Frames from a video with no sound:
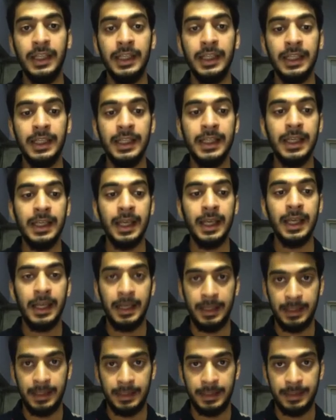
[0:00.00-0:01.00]
EN.
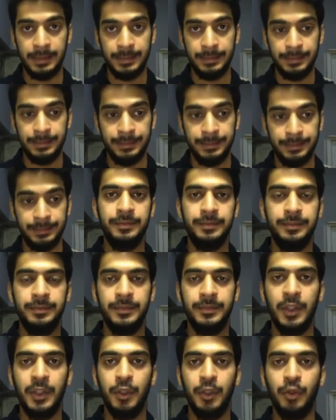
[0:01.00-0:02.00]

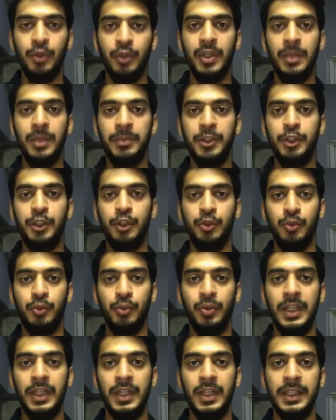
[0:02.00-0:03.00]
Rule number 2.
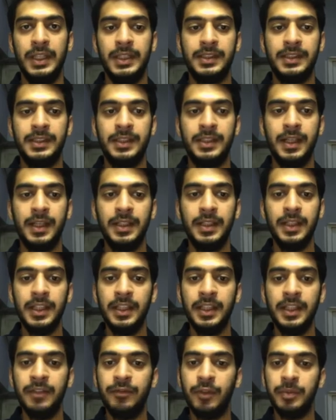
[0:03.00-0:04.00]
Discard
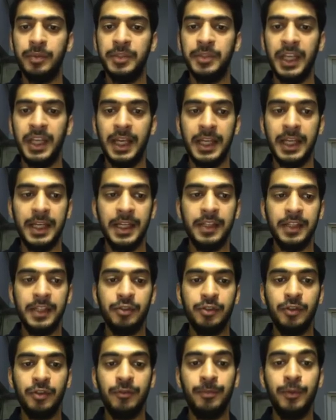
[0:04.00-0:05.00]
E from the endings
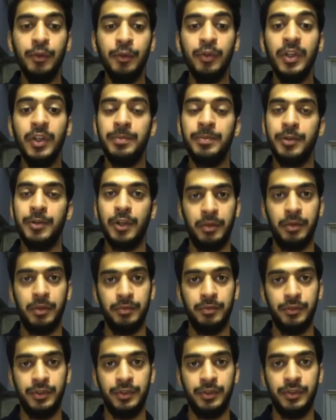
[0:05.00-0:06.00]
of plural
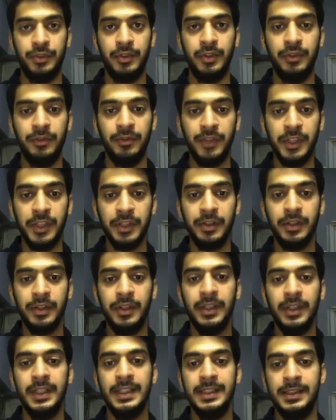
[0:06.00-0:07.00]
pronouns wir,
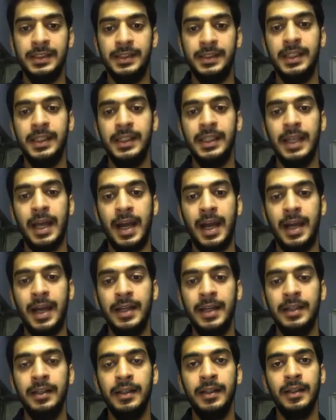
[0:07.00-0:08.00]
sie
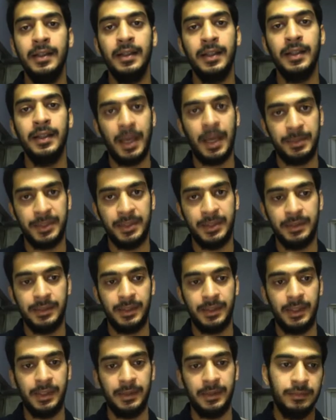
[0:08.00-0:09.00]
and capital
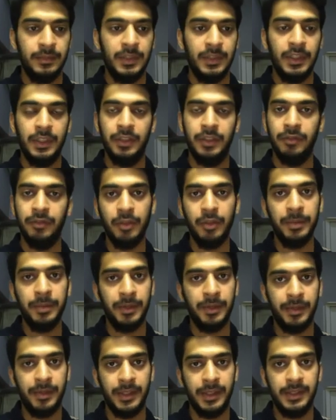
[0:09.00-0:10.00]
Z. The verb
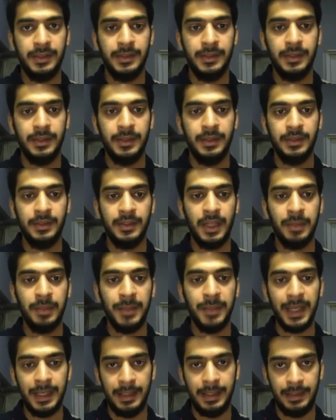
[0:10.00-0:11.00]
here is
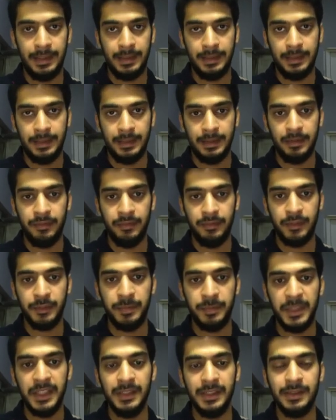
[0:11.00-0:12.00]
sammeln, which
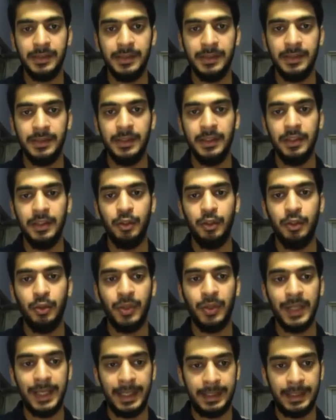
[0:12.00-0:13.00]
means to
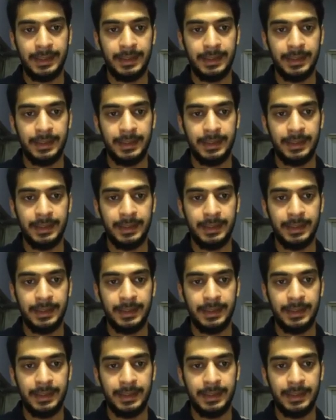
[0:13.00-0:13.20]
collect.